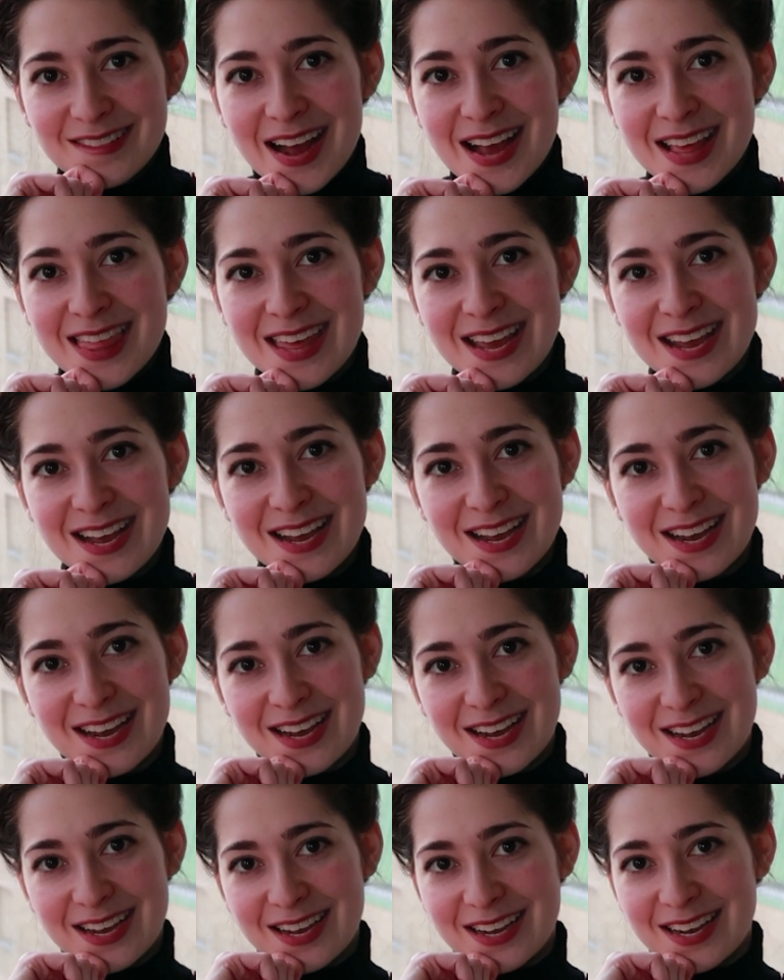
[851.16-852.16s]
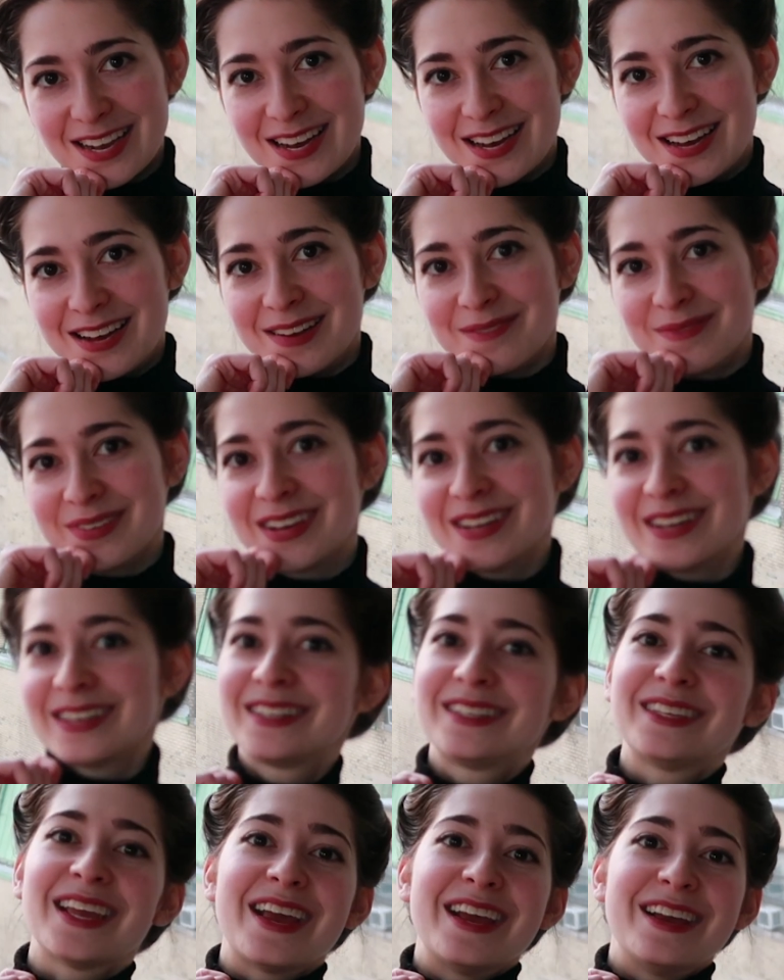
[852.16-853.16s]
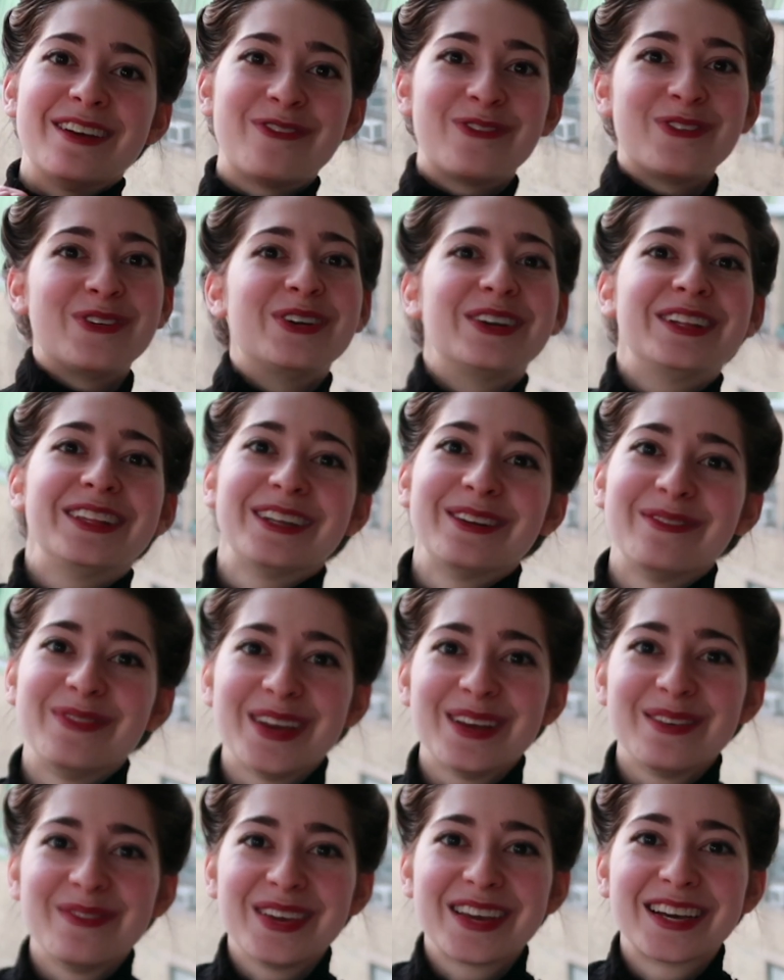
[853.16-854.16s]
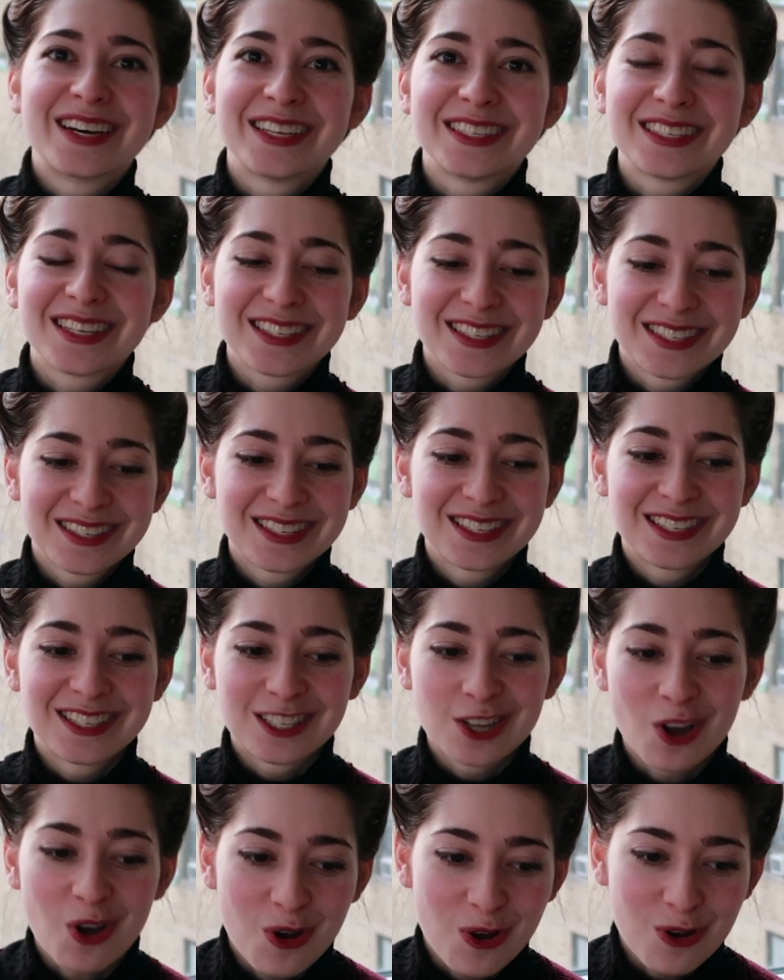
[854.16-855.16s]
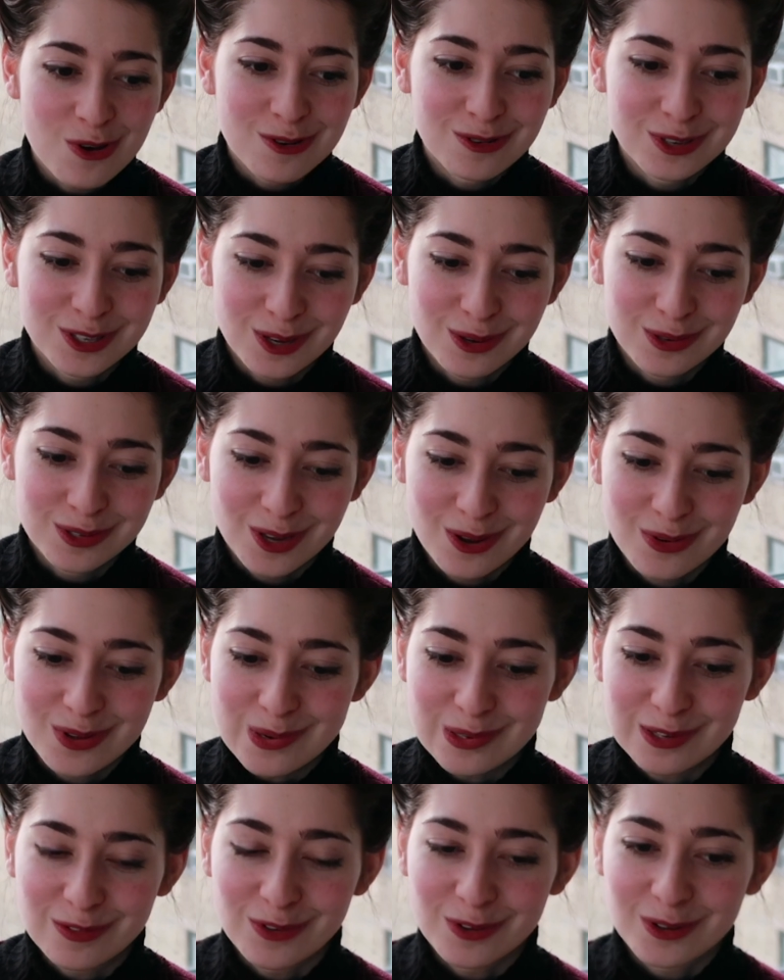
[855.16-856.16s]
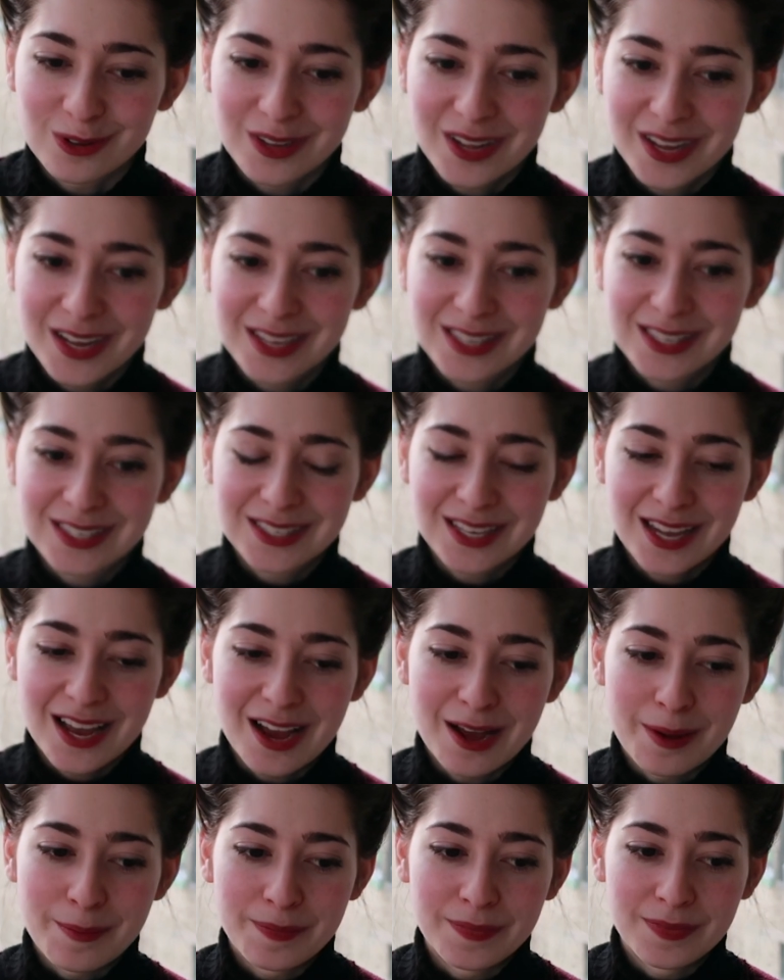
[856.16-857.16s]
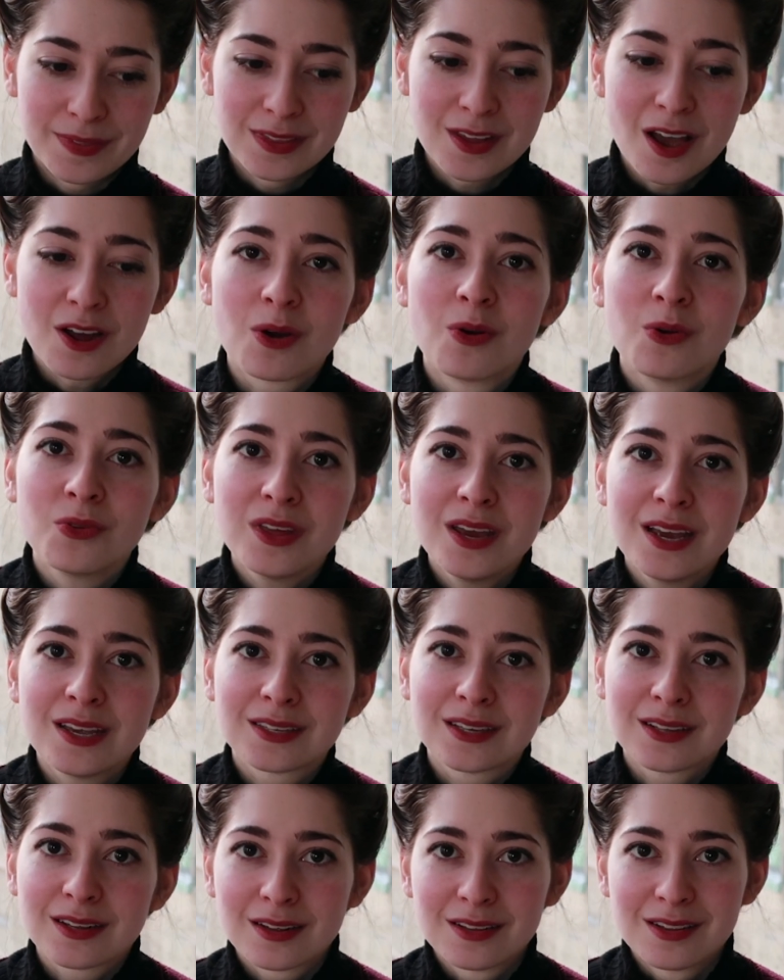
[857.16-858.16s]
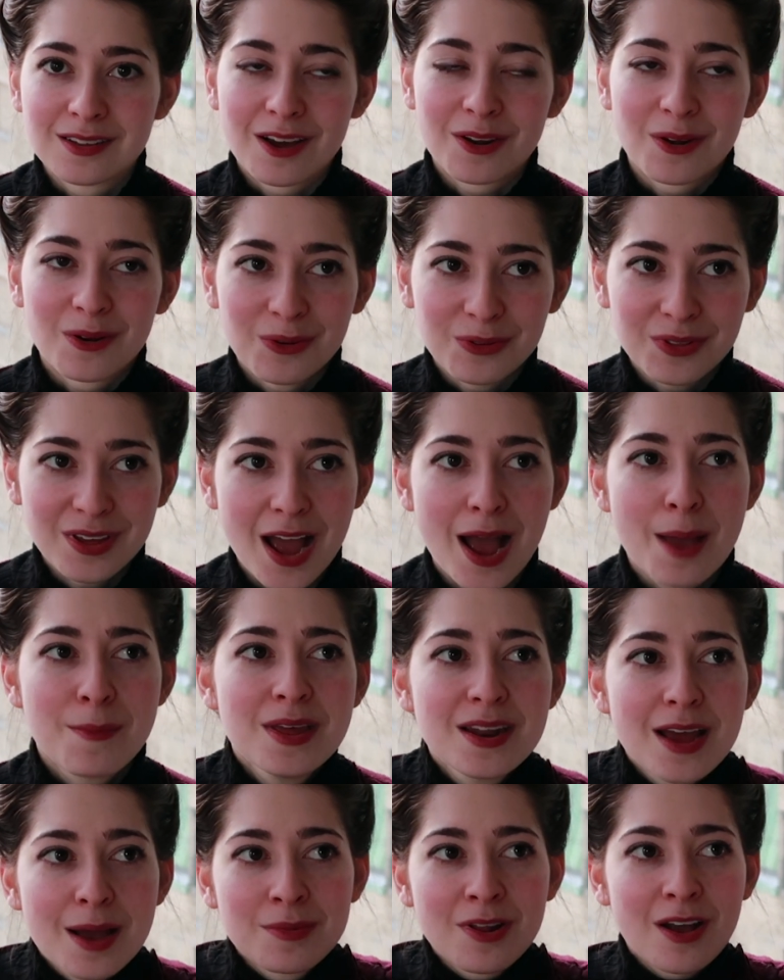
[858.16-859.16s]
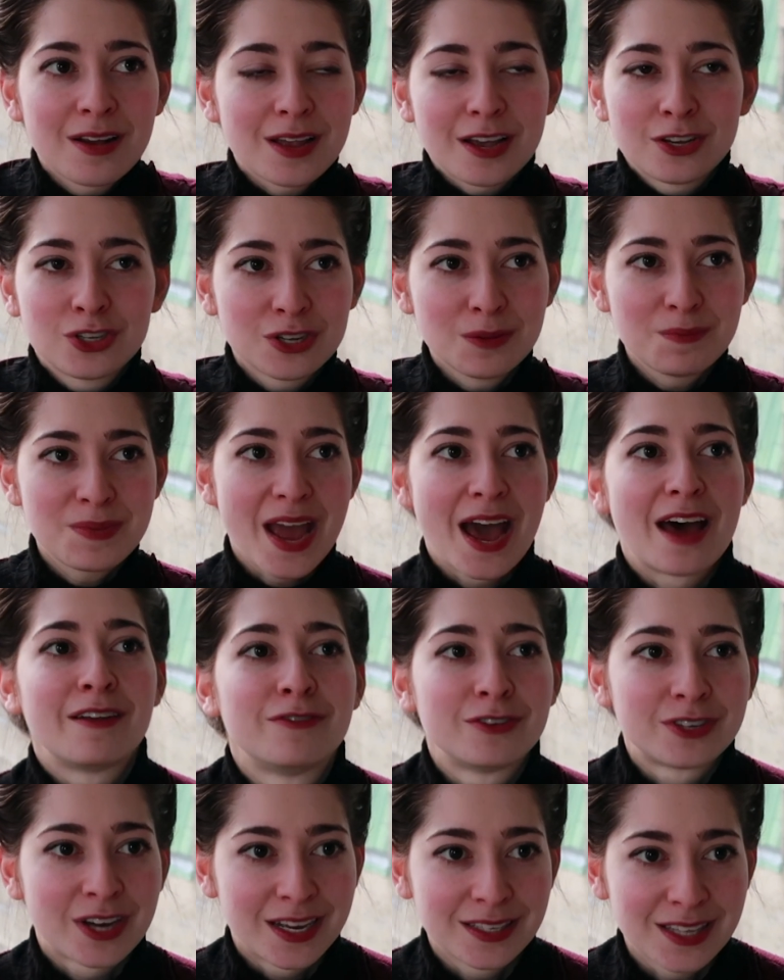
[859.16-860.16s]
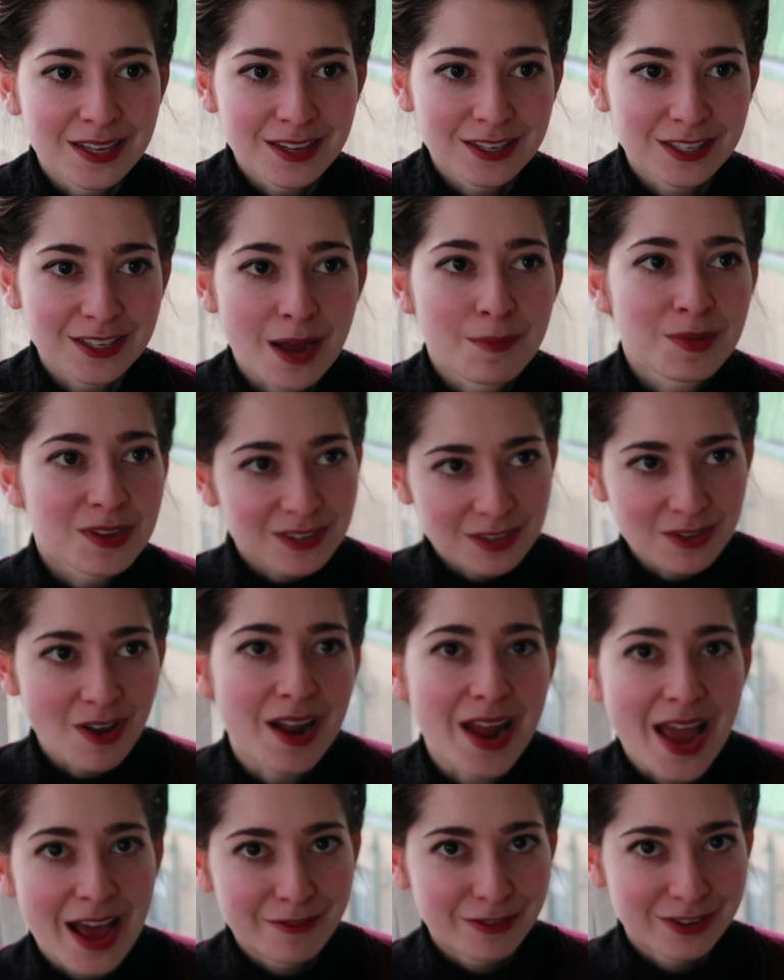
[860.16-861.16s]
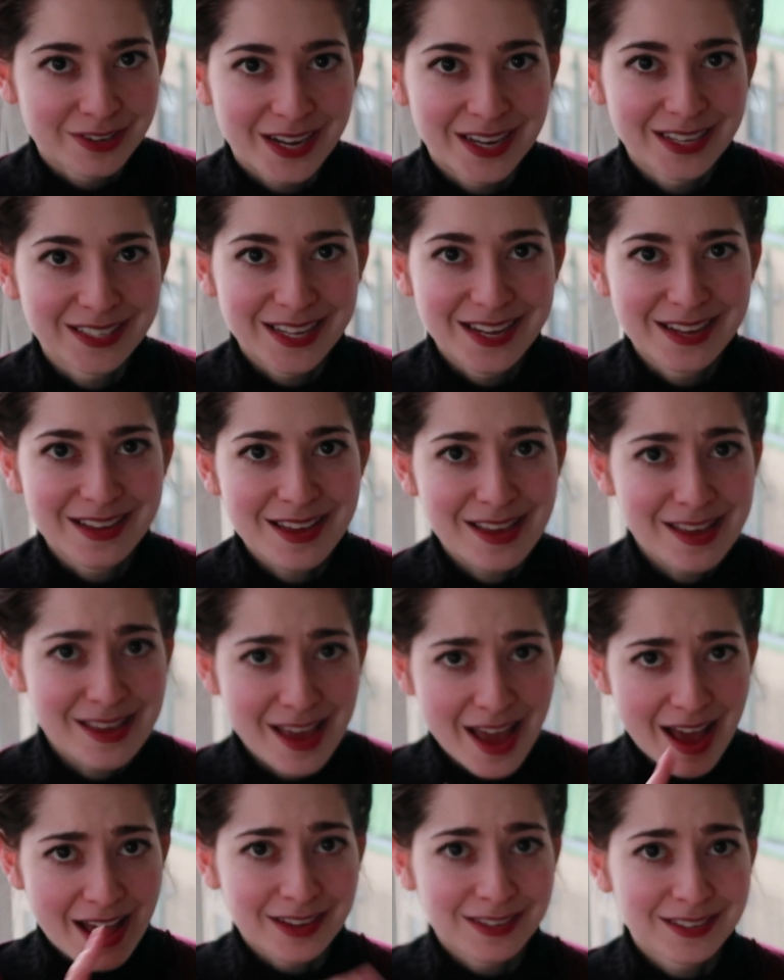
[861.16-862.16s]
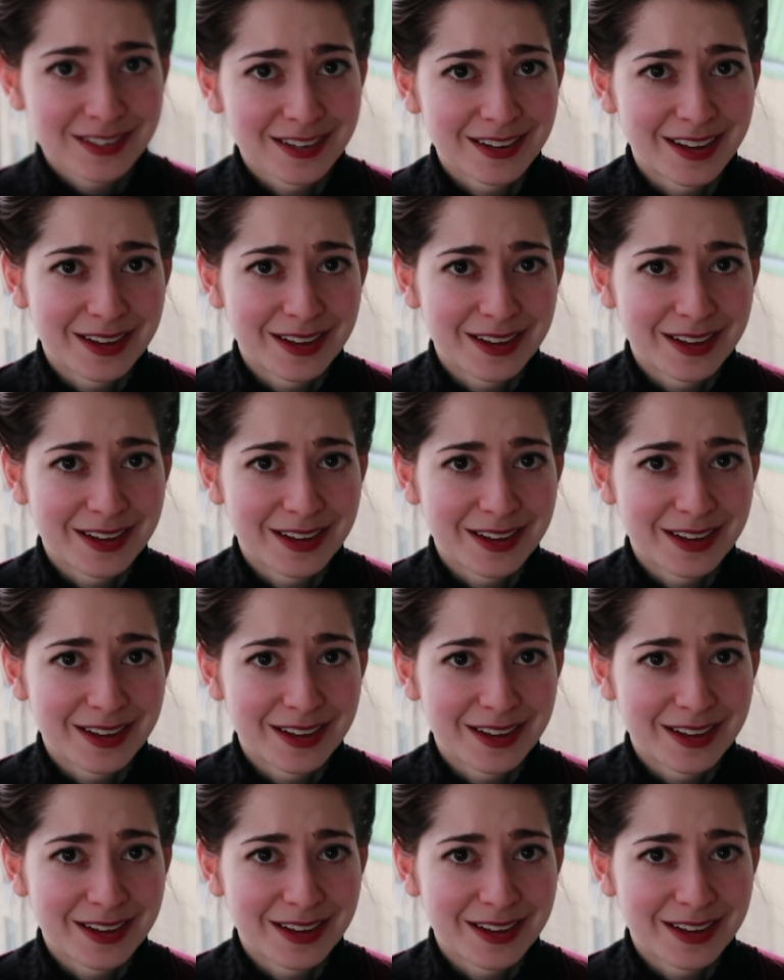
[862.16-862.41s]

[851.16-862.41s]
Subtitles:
I think I'm gonna stay for a little bit because it's so useful. It's not only is it not only, I mean, I shouldn't be advertising this. It's not advertising yet.